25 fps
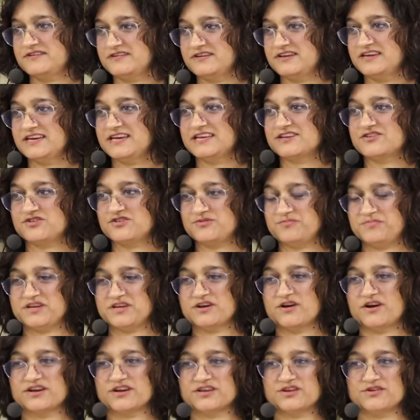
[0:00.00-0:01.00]
it could be
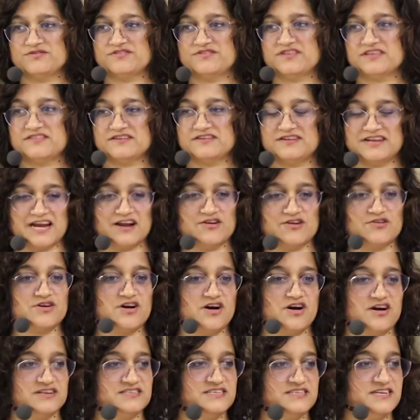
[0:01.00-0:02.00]
argued that the narrow
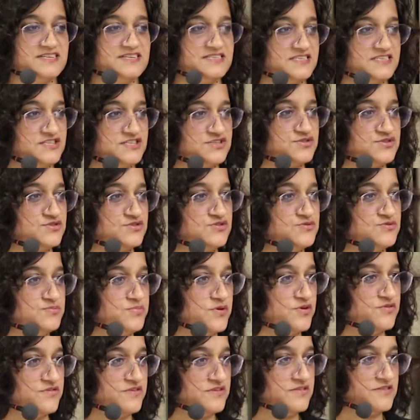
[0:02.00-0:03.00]
content is true
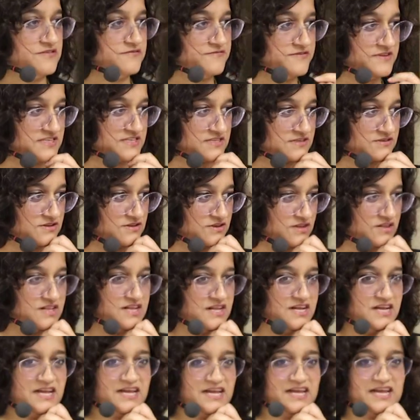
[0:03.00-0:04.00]
both in the physical
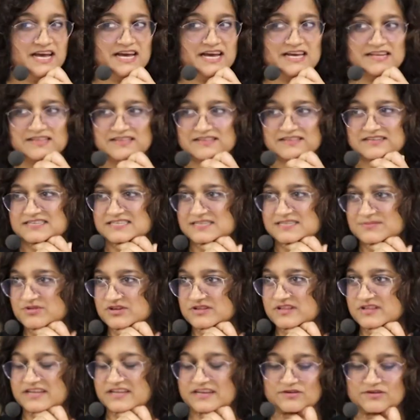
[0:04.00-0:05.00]
and in the
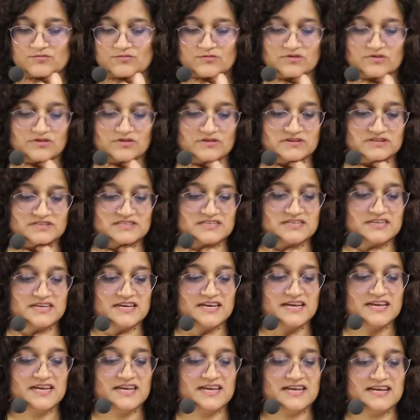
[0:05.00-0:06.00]
simulated worlds,
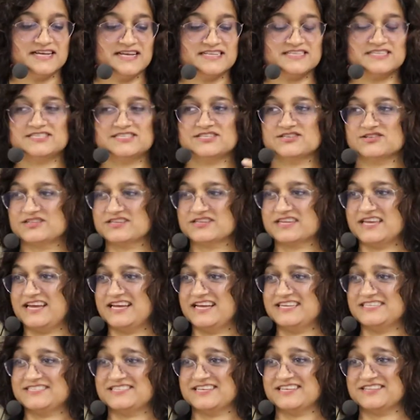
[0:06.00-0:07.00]
it's still the
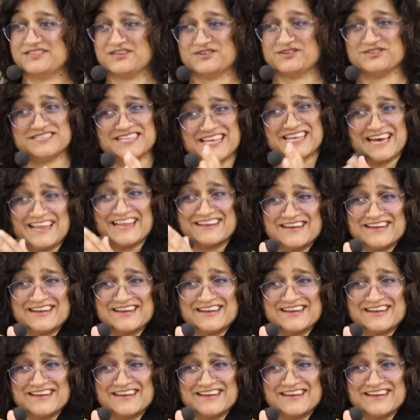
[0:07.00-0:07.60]
case that there's that